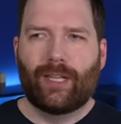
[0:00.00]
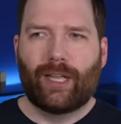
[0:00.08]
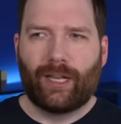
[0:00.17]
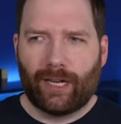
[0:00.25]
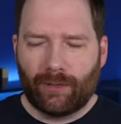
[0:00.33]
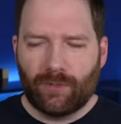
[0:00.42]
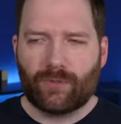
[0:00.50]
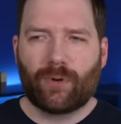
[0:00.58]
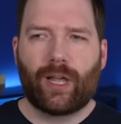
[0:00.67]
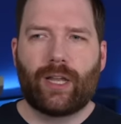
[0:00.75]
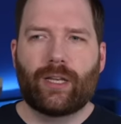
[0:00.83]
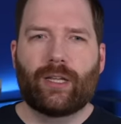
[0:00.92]
And I was
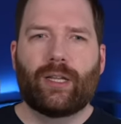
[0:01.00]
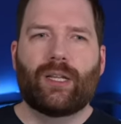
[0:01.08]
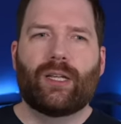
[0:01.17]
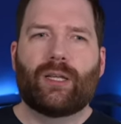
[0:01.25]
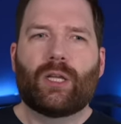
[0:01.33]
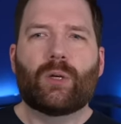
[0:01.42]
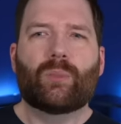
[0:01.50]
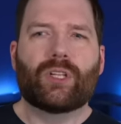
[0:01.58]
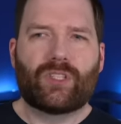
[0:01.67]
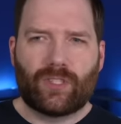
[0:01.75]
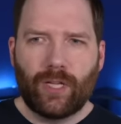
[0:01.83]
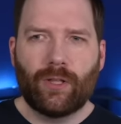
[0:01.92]
right, but
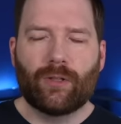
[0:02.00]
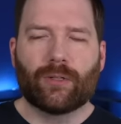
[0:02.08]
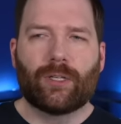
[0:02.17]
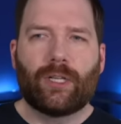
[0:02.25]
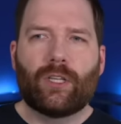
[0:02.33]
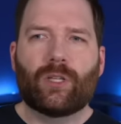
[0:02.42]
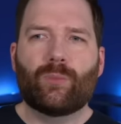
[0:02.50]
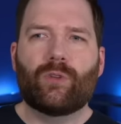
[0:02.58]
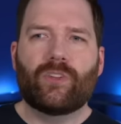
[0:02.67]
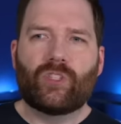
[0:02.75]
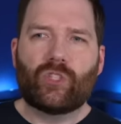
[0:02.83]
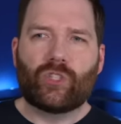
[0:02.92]
still, the
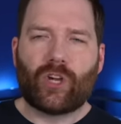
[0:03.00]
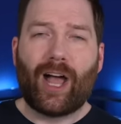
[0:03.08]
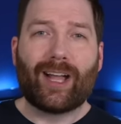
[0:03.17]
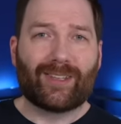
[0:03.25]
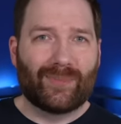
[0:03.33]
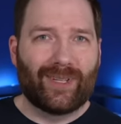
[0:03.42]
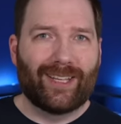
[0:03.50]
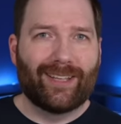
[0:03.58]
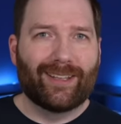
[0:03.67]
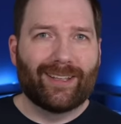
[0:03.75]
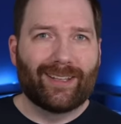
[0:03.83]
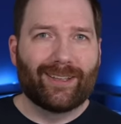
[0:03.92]
movie shocked
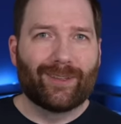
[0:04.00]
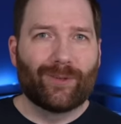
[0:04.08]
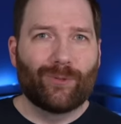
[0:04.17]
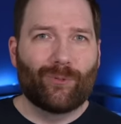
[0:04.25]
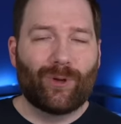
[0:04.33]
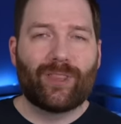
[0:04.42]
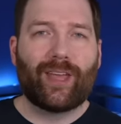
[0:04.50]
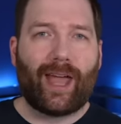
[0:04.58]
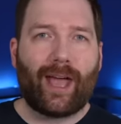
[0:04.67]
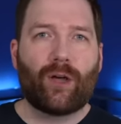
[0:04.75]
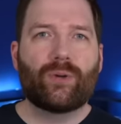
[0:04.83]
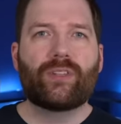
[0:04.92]
me with
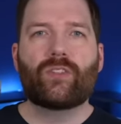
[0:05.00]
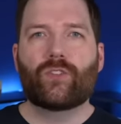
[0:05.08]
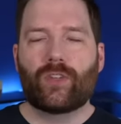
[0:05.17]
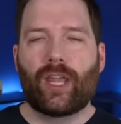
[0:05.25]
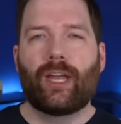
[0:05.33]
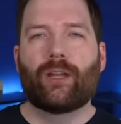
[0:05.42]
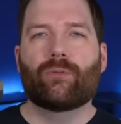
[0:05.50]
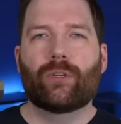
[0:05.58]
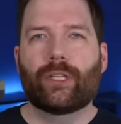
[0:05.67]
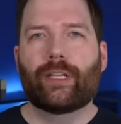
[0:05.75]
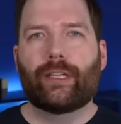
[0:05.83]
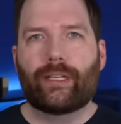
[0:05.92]
how insane it
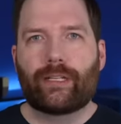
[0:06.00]
really